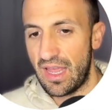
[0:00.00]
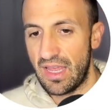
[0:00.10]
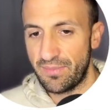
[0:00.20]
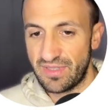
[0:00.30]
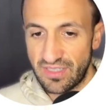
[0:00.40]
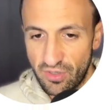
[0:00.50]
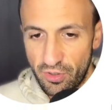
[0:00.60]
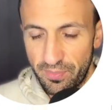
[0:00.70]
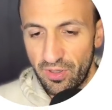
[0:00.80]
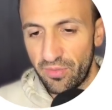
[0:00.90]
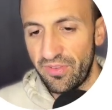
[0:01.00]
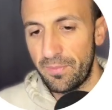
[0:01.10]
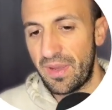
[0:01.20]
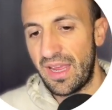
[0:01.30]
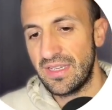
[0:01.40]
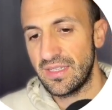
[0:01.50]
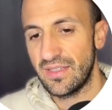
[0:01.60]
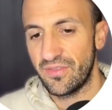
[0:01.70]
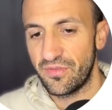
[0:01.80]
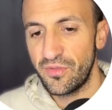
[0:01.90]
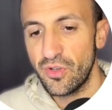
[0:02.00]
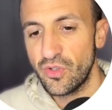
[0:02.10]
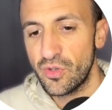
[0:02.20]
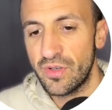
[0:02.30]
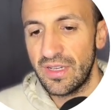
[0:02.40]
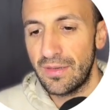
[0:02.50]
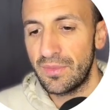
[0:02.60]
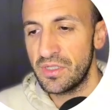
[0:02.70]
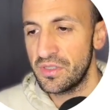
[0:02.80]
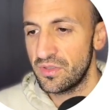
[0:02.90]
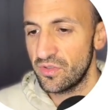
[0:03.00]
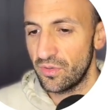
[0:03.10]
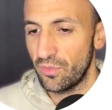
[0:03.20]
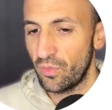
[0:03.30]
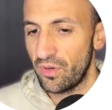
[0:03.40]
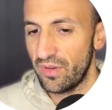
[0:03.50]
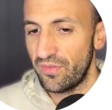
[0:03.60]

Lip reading: excerpt of the page, the future image. So what